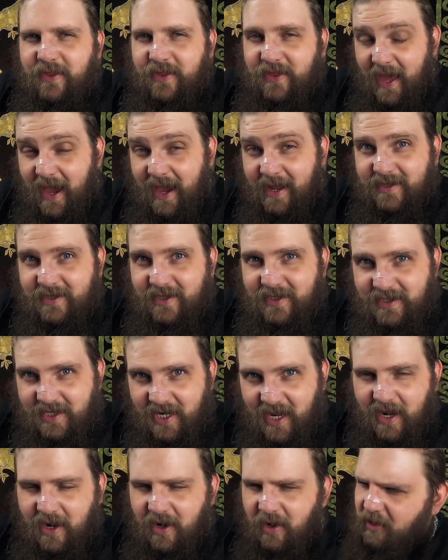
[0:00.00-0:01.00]
that
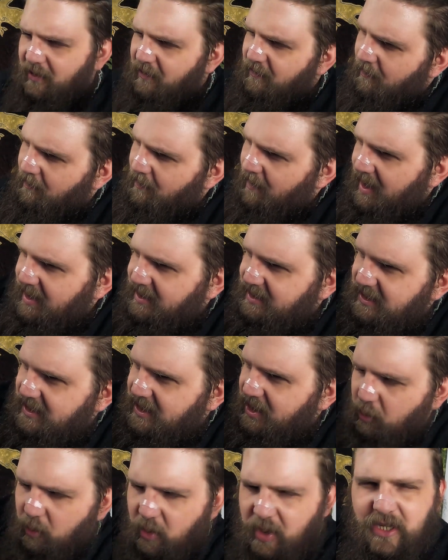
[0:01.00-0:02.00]
tale of mighty
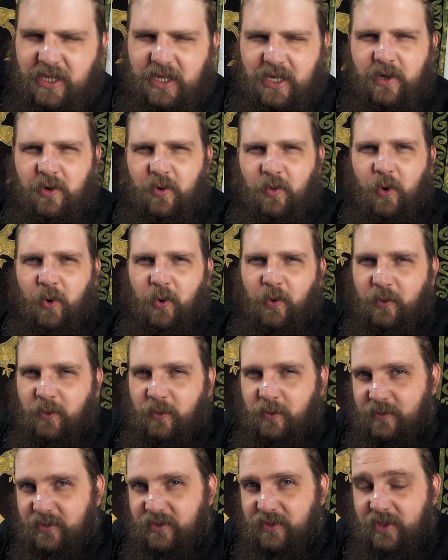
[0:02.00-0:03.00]
Greek
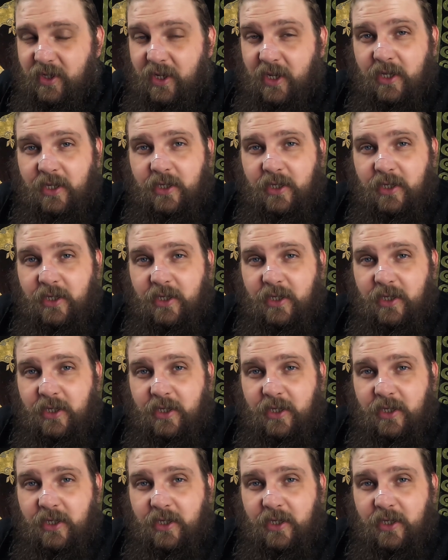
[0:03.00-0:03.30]
heroes,